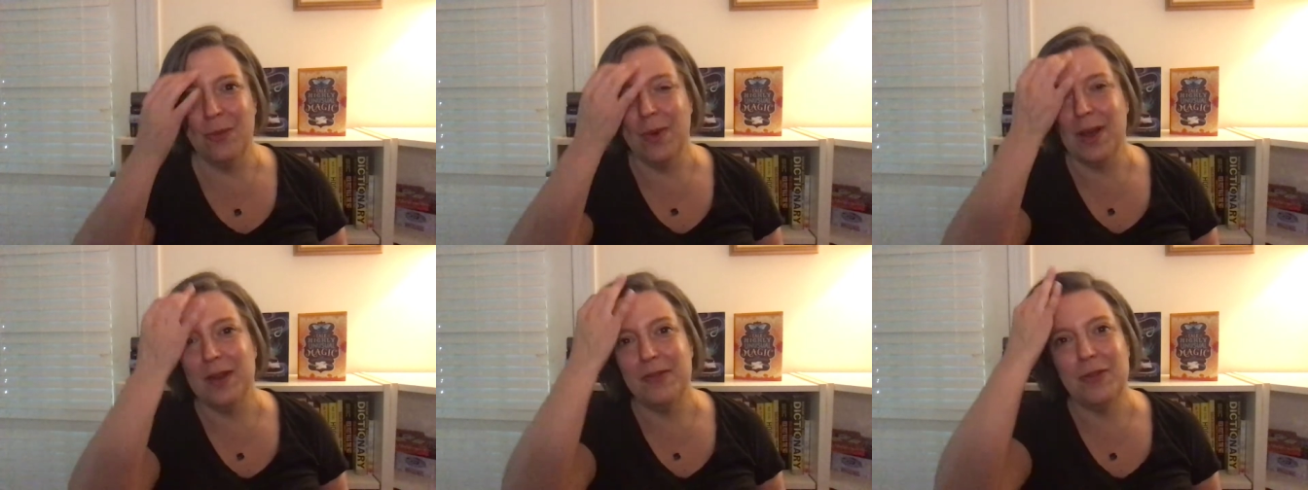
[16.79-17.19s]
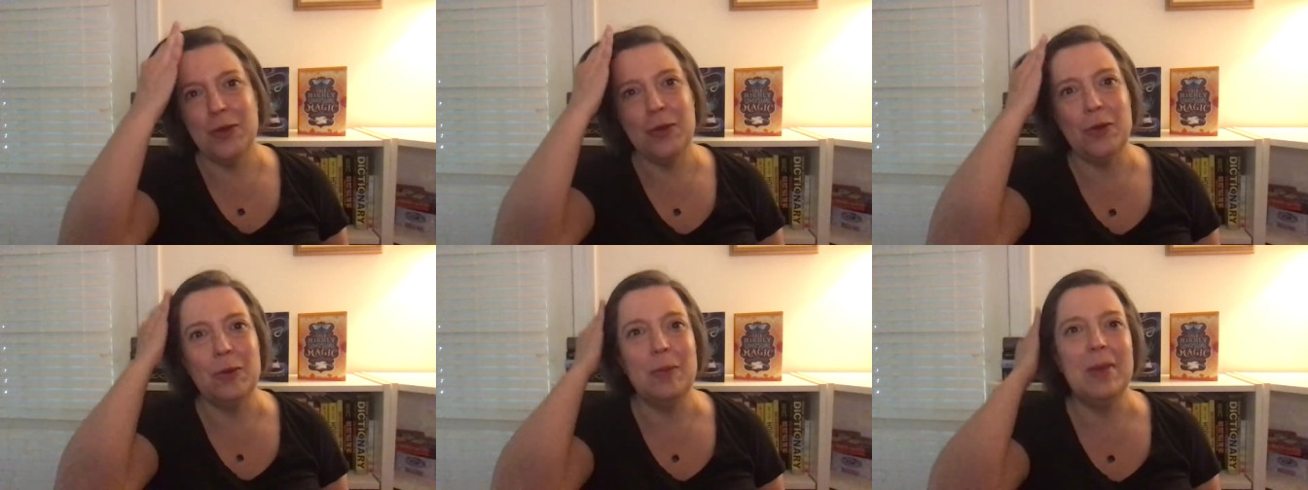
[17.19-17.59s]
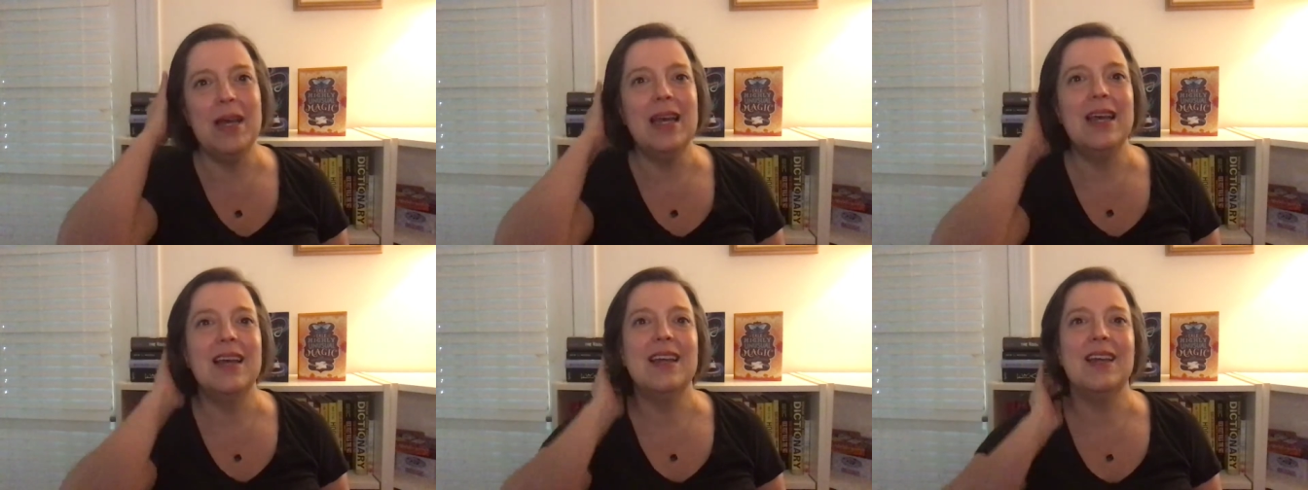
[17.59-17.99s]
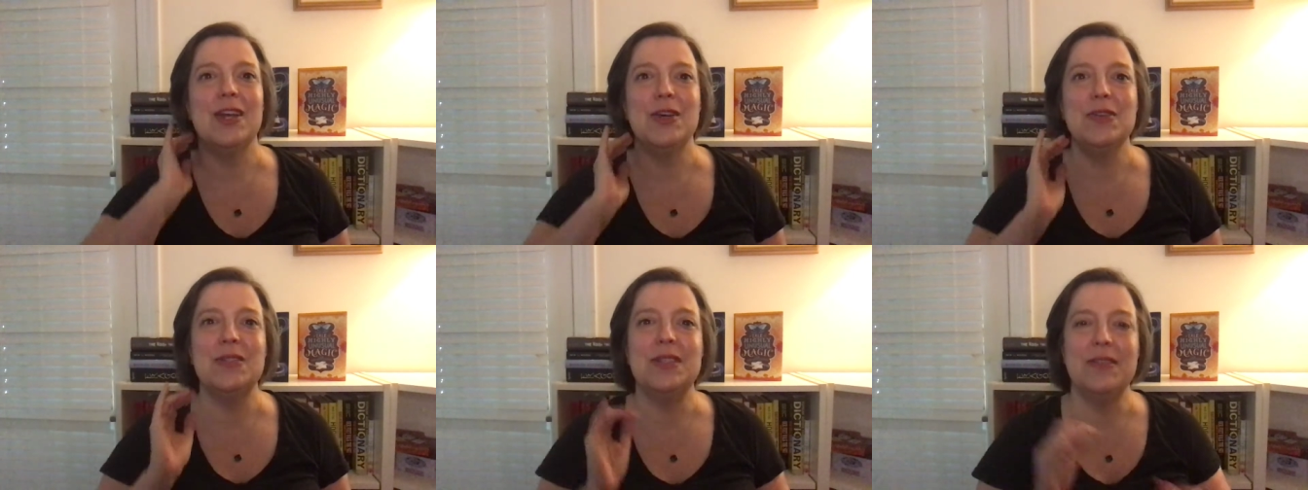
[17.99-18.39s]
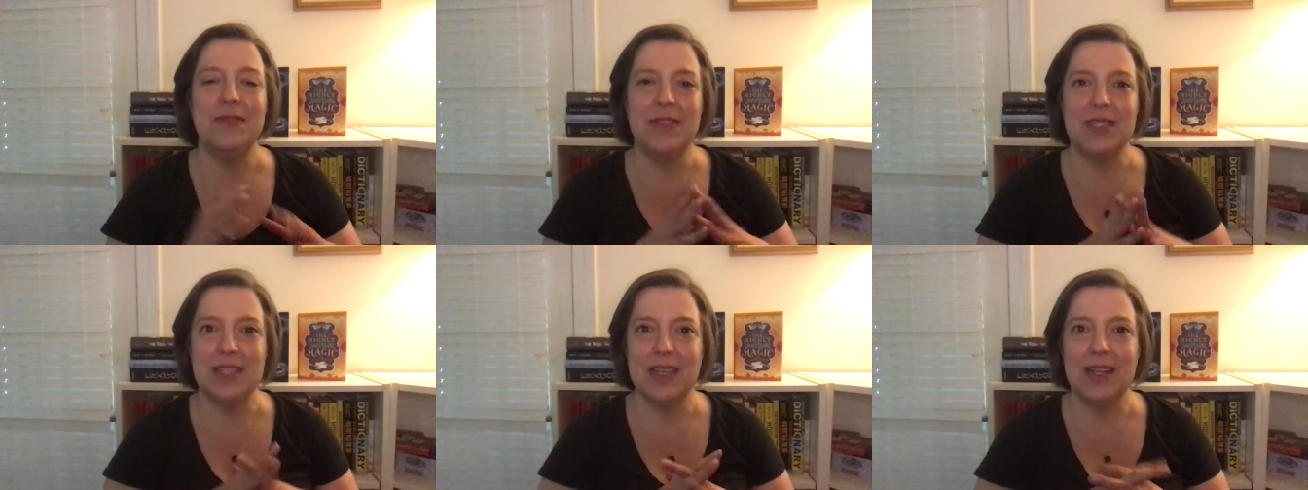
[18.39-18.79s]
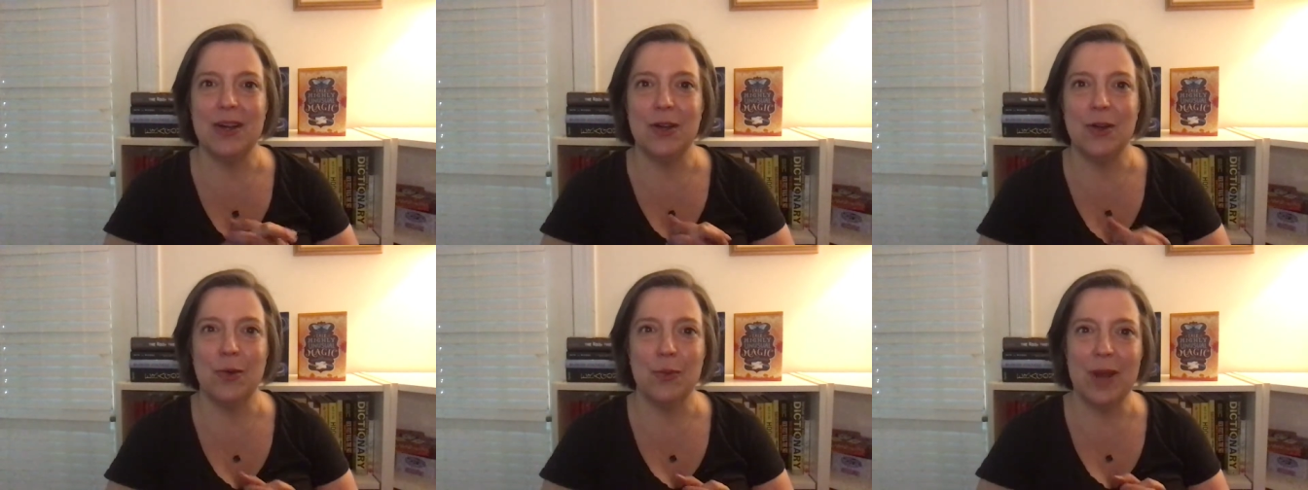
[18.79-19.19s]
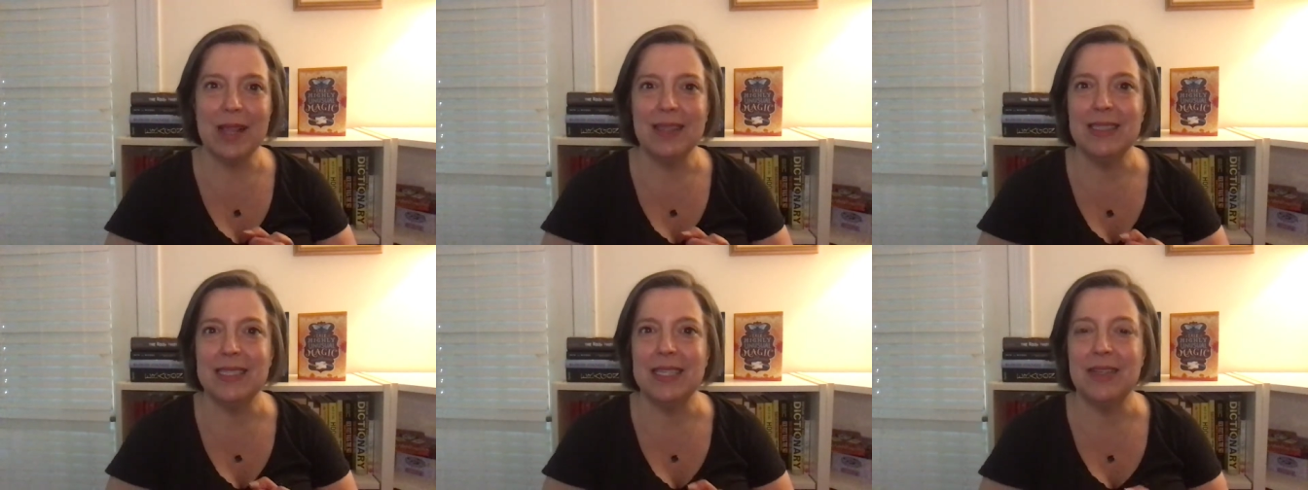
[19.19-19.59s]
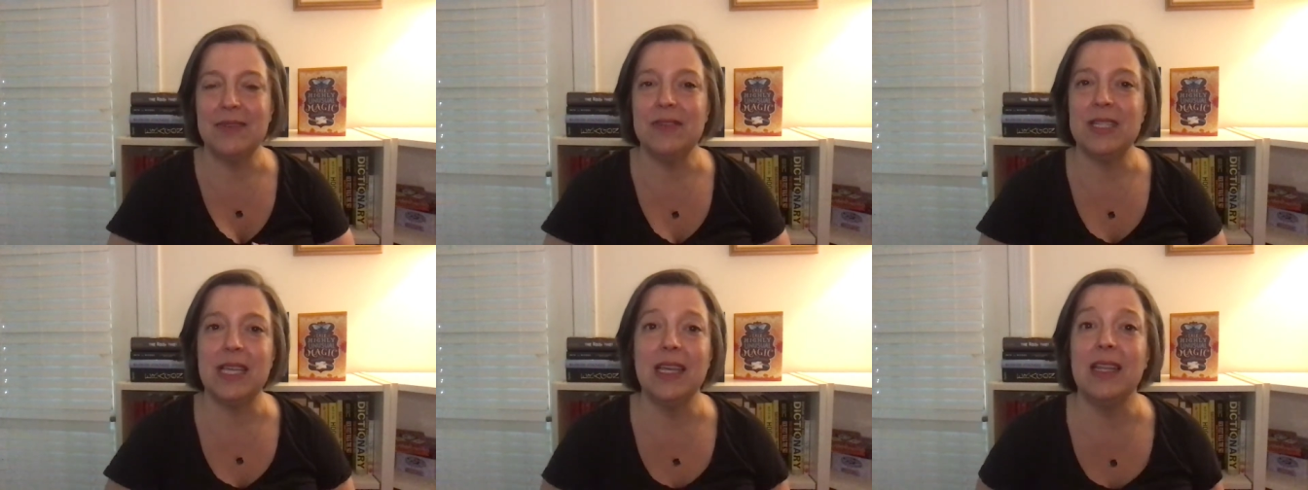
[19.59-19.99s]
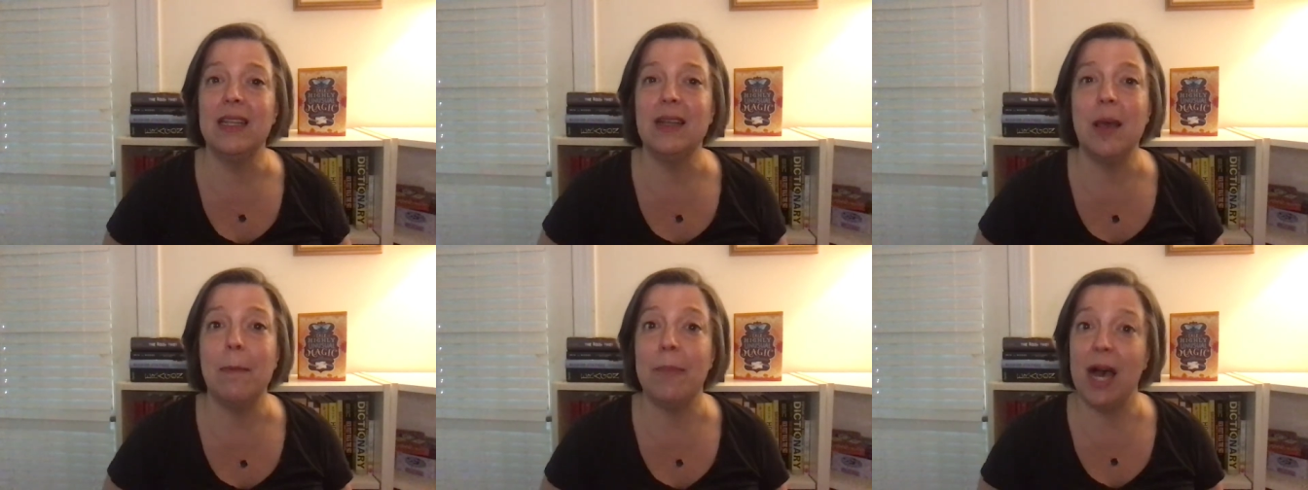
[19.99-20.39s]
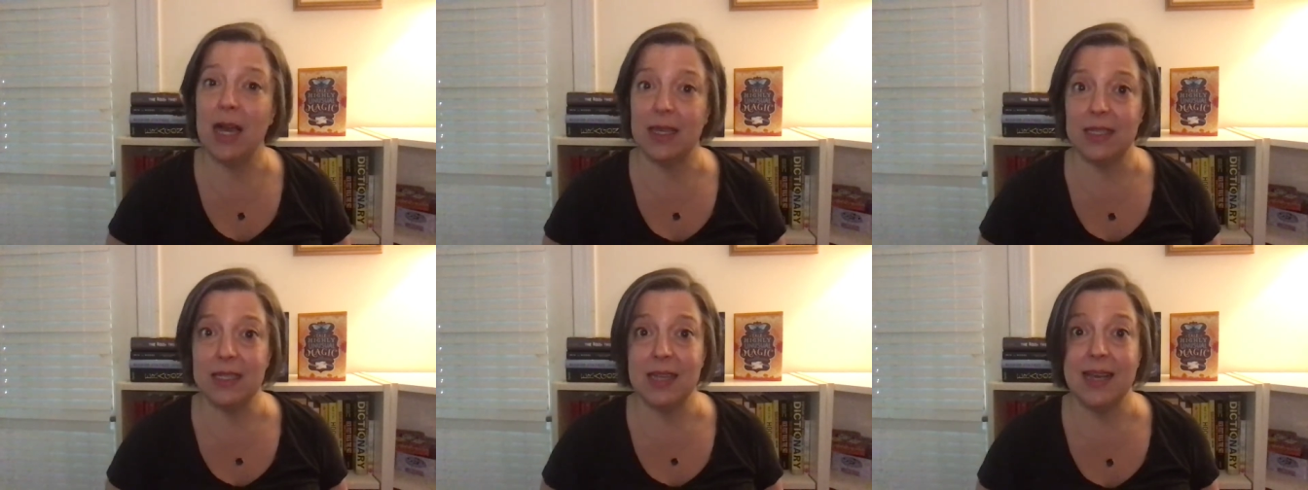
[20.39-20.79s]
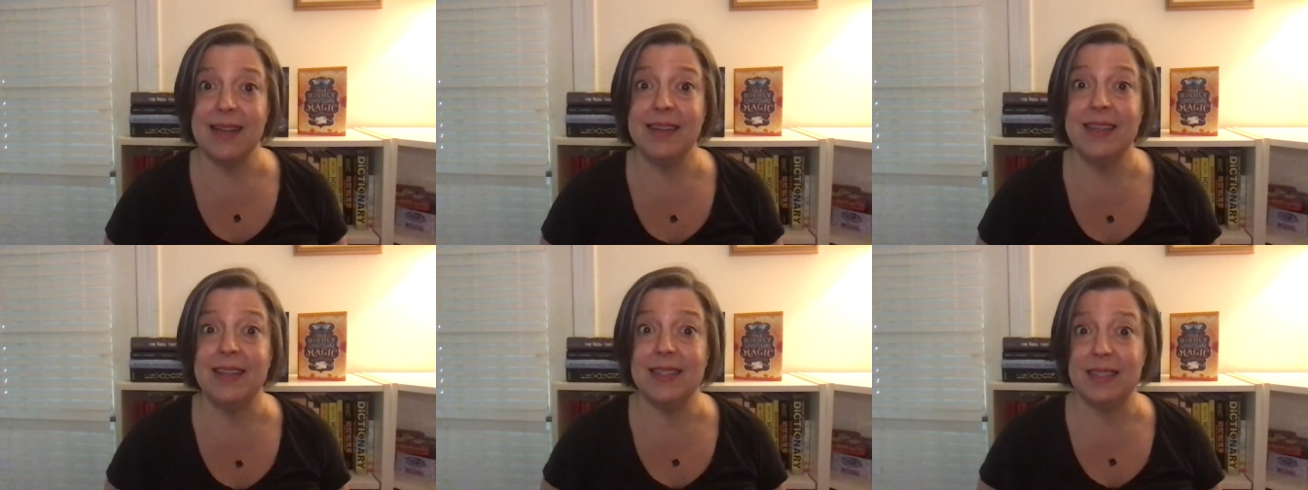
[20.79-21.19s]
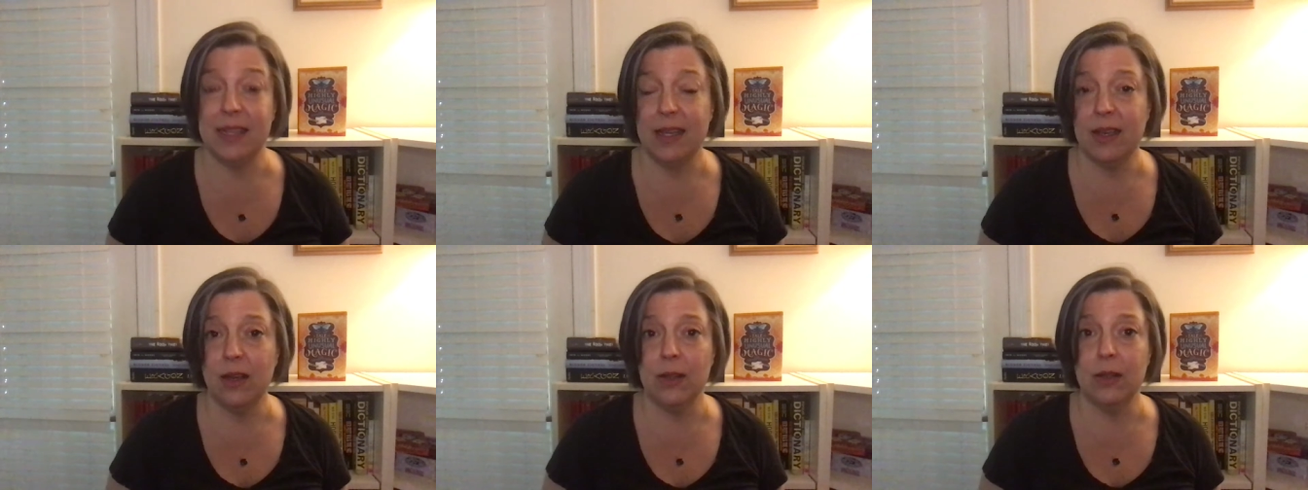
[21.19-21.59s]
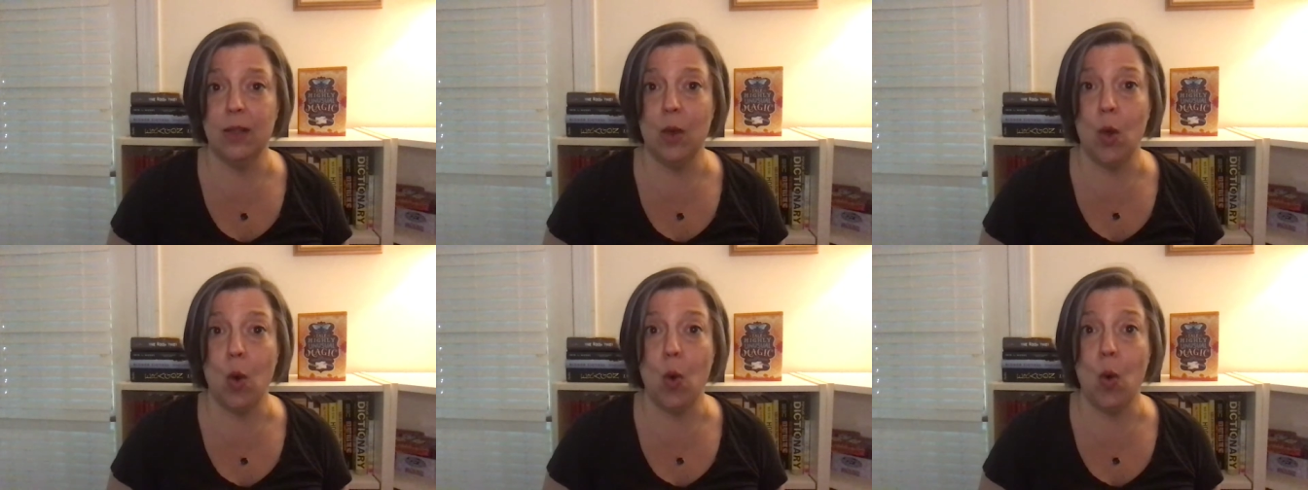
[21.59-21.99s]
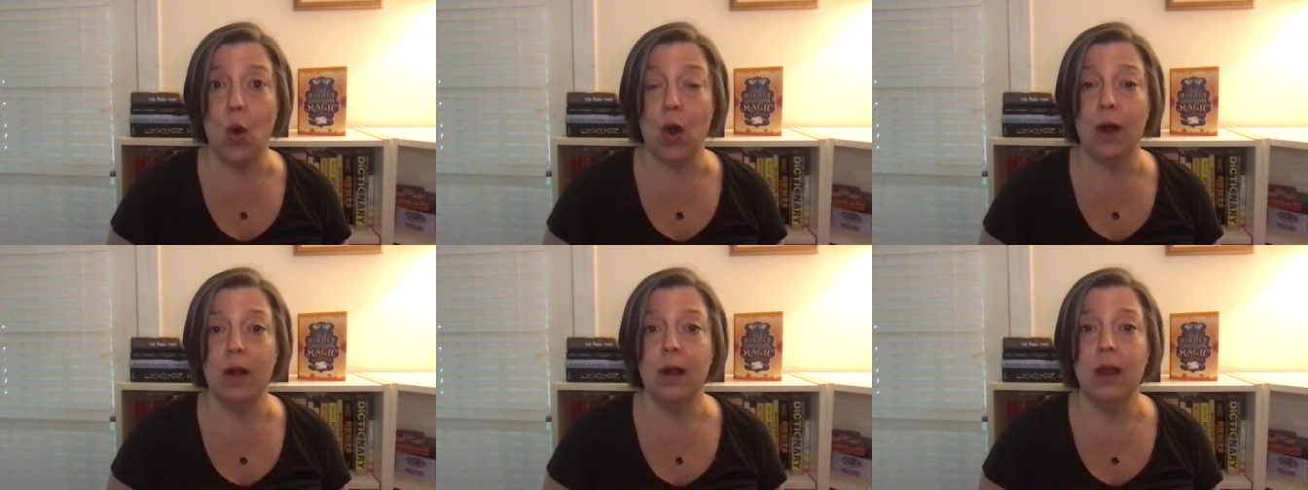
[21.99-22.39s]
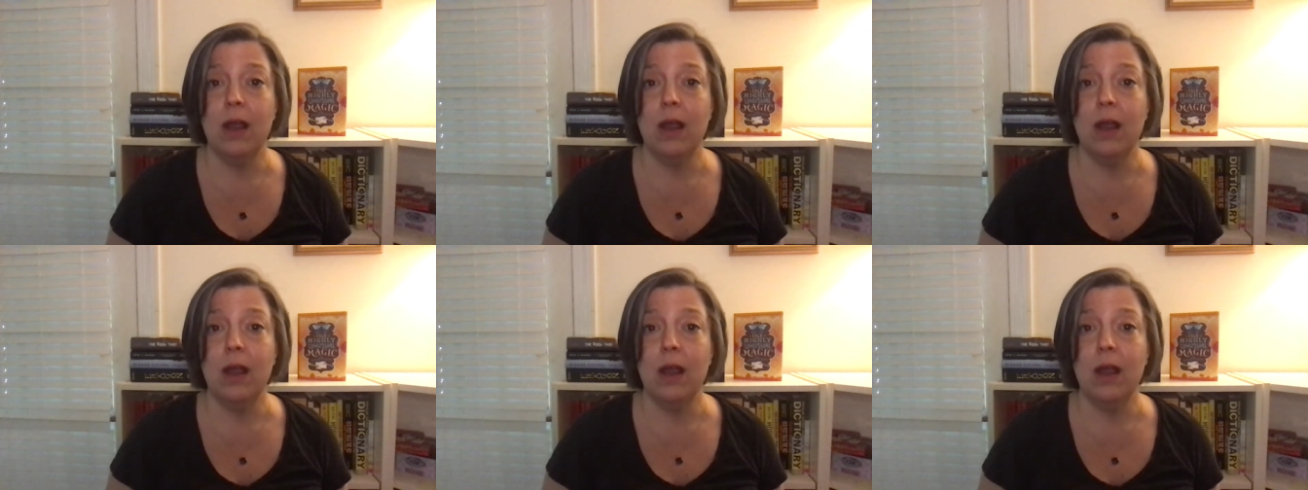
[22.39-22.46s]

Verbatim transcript: one of whom goes to visit her relatives in Pakistan in a city called Lahore